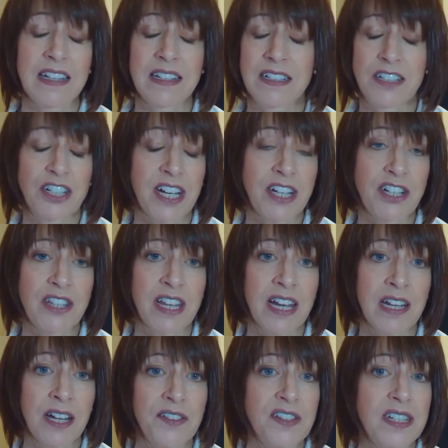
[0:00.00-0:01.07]
change their
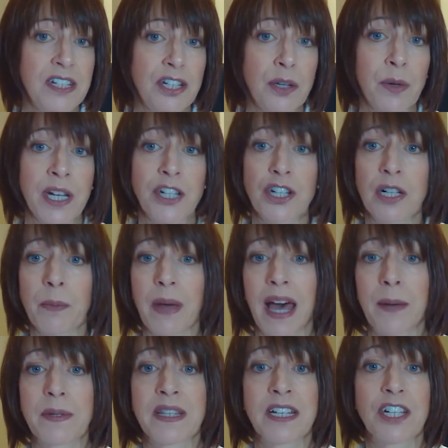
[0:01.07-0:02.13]
life situation,
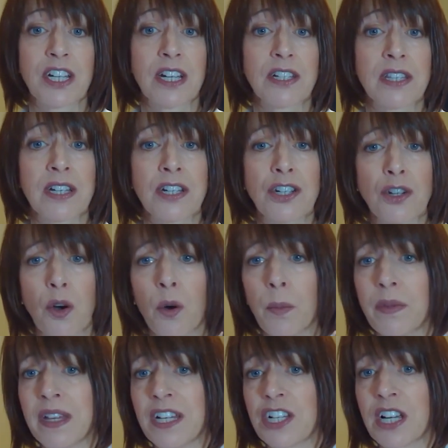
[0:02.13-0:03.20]
perhaps they change their job,
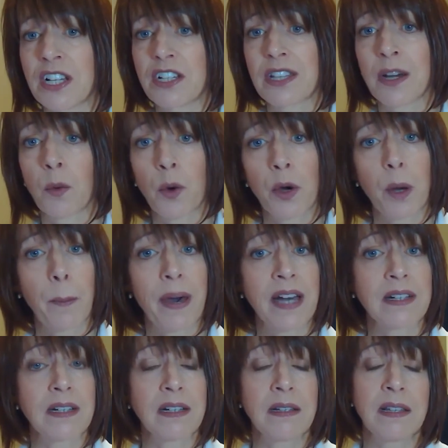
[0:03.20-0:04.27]
they change their work
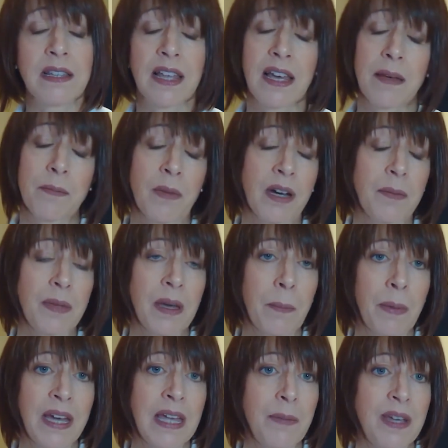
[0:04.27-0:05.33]
pattern, there might be a
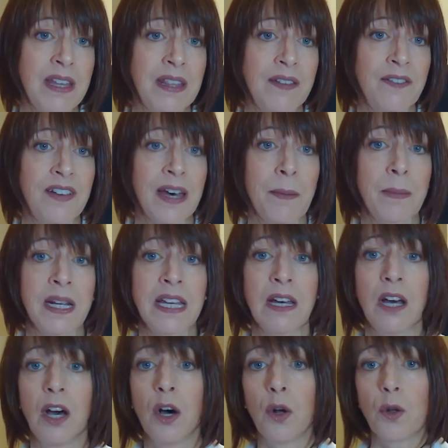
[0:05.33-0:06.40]
baby in the family,
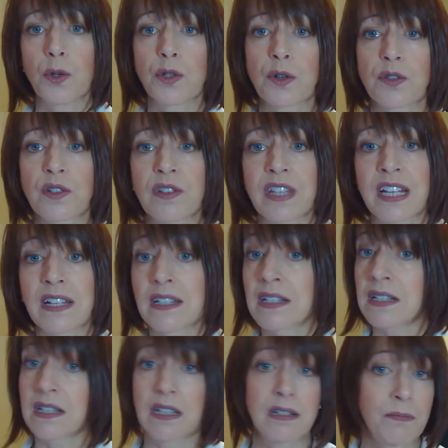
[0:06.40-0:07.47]
all sorts of
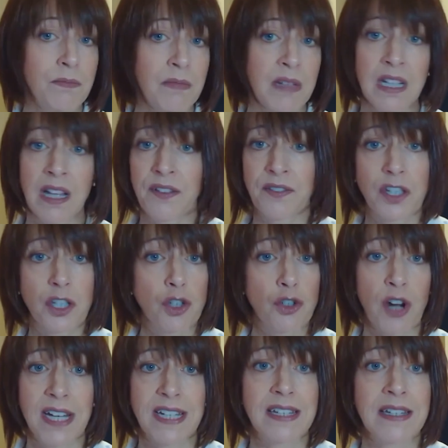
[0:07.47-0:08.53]
things, life
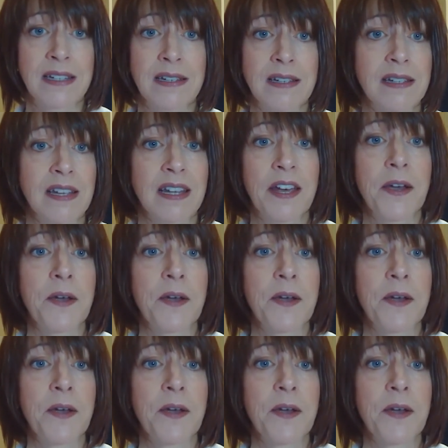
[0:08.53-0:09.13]
stresses